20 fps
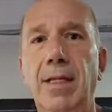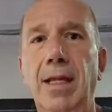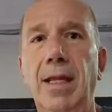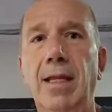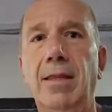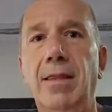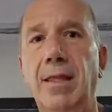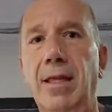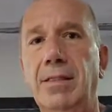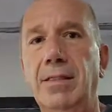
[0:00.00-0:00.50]

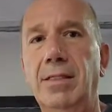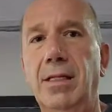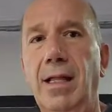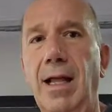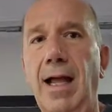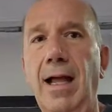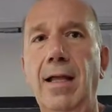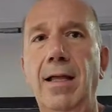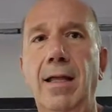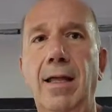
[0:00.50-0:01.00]
Hey, thanks a
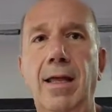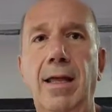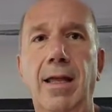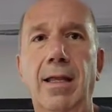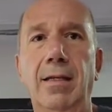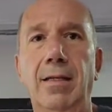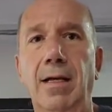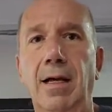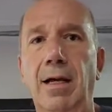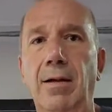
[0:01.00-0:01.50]
lot,
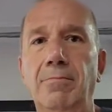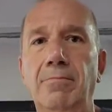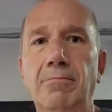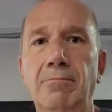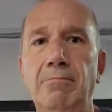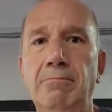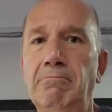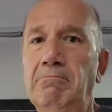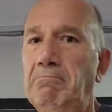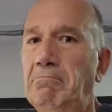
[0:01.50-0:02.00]
and
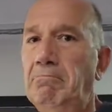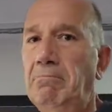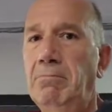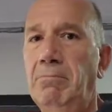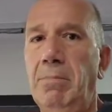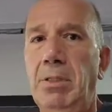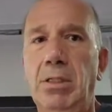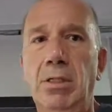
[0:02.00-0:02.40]
be